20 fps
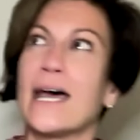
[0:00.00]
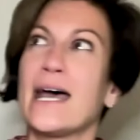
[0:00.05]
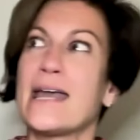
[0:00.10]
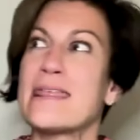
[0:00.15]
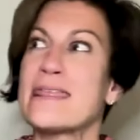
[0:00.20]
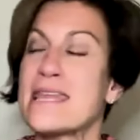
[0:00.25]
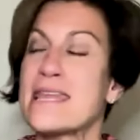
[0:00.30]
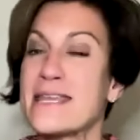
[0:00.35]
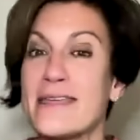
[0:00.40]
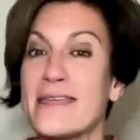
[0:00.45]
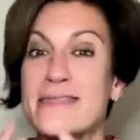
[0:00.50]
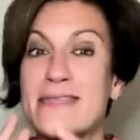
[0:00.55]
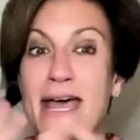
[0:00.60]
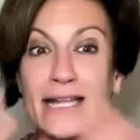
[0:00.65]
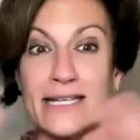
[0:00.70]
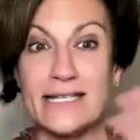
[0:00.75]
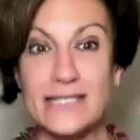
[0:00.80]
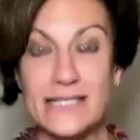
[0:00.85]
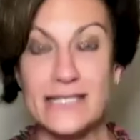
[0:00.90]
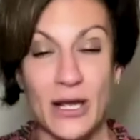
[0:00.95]
I think that
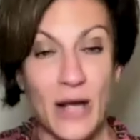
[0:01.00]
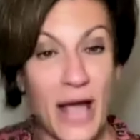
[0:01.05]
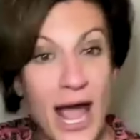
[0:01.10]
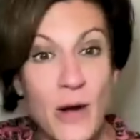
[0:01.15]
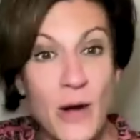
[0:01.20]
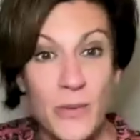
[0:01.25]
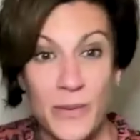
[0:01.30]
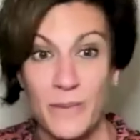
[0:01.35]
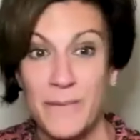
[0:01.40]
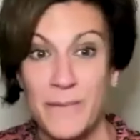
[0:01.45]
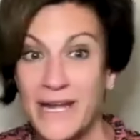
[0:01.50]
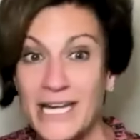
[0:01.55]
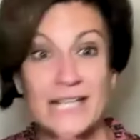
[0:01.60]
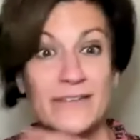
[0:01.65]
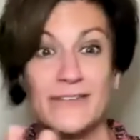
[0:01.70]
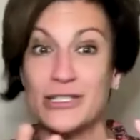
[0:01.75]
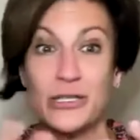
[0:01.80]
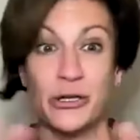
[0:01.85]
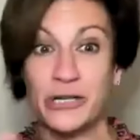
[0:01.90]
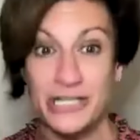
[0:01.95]
that's how many
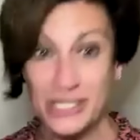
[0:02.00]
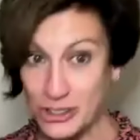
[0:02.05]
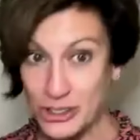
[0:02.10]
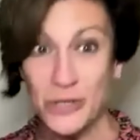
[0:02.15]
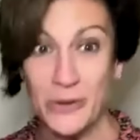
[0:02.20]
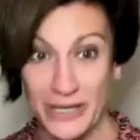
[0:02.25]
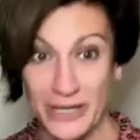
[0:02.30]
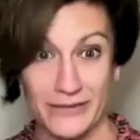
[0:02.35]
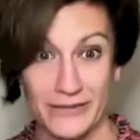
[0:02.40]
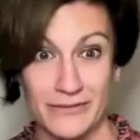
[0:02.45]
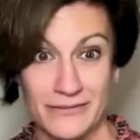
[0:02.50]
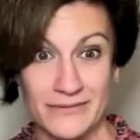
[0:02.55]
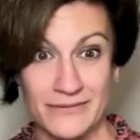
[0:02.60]
of us learn to do it.